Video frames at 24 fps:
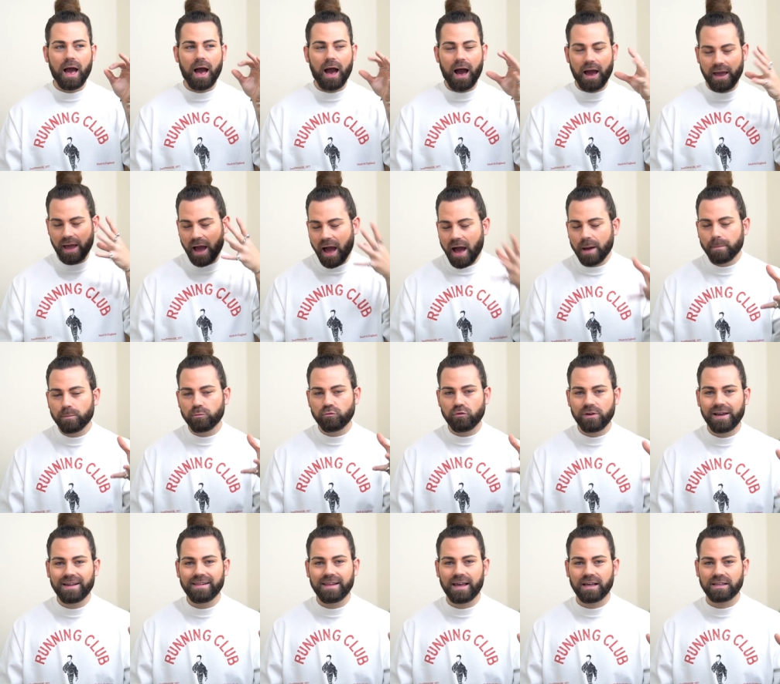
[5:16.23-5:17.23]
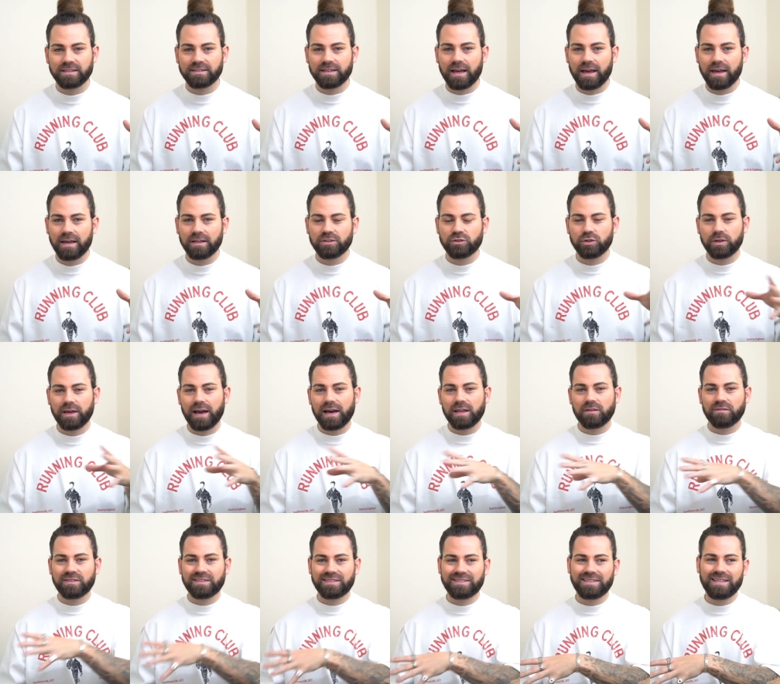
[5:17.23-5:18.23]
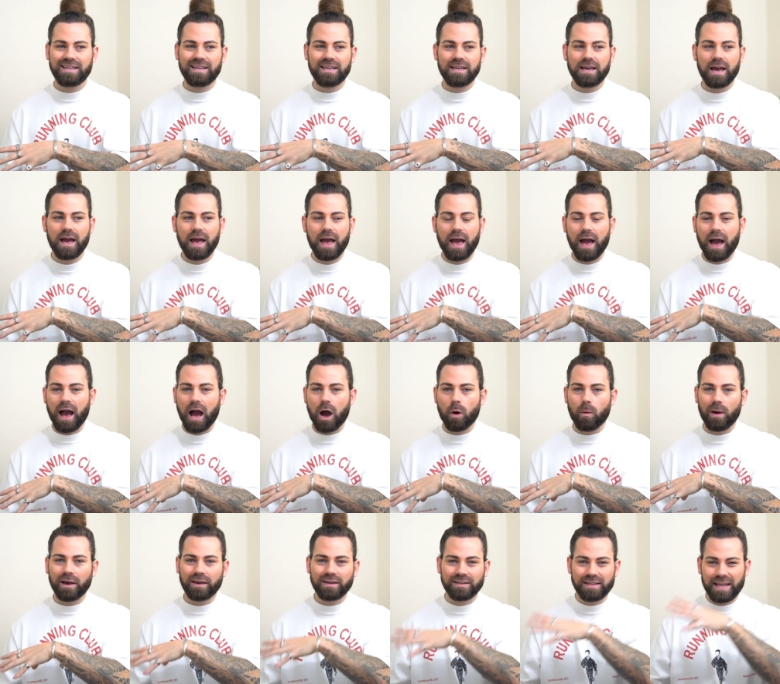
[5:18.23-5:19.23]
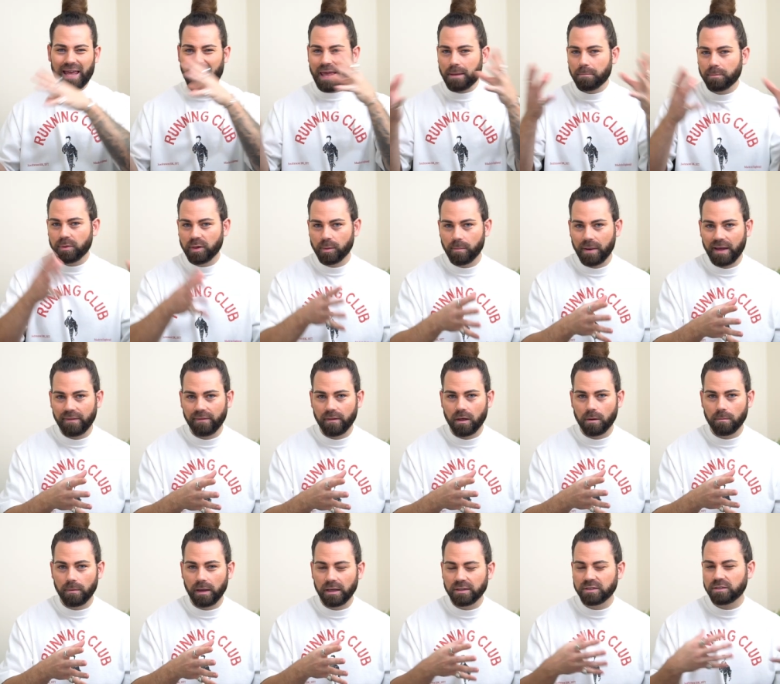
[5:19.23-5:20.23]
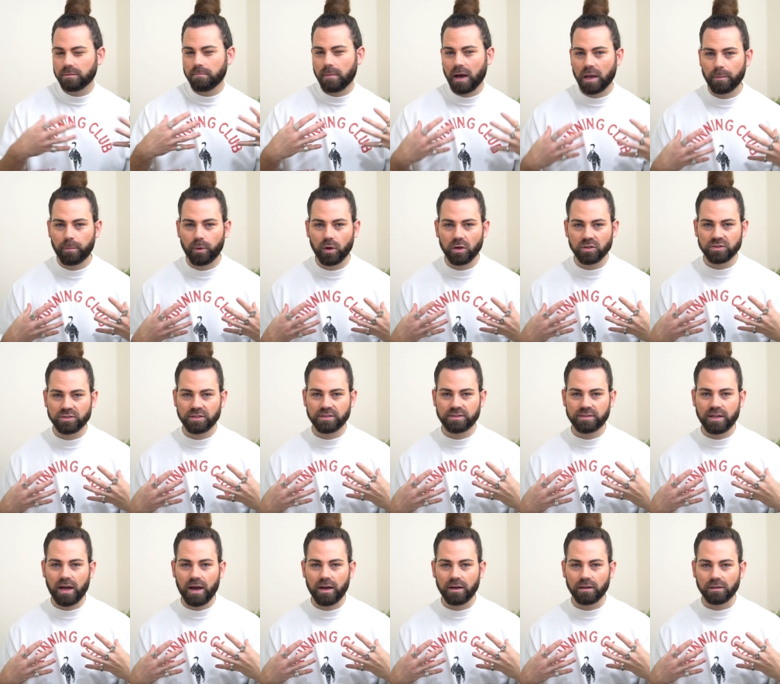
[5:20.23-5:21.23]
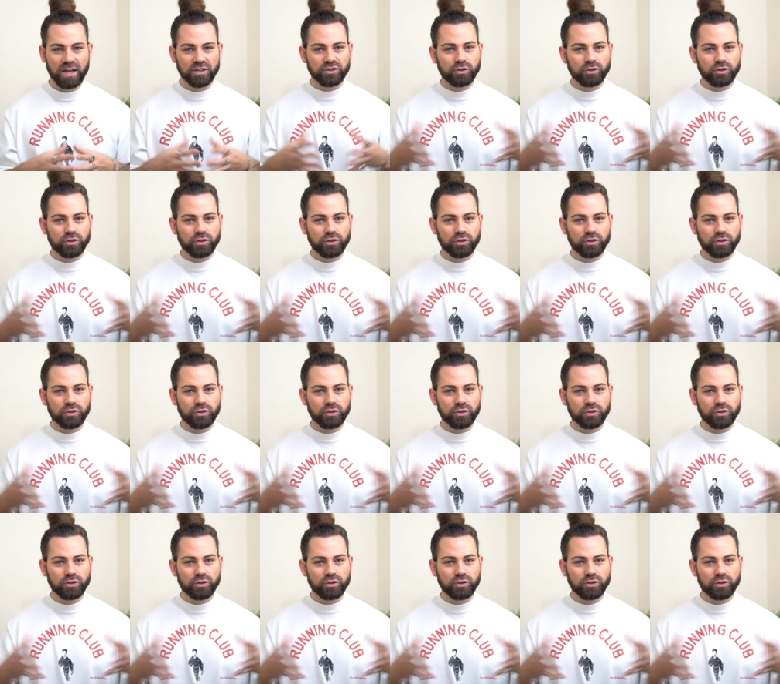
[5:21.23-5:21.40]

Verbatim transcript: I am really excited to kind of see how I can implement them into my personal style.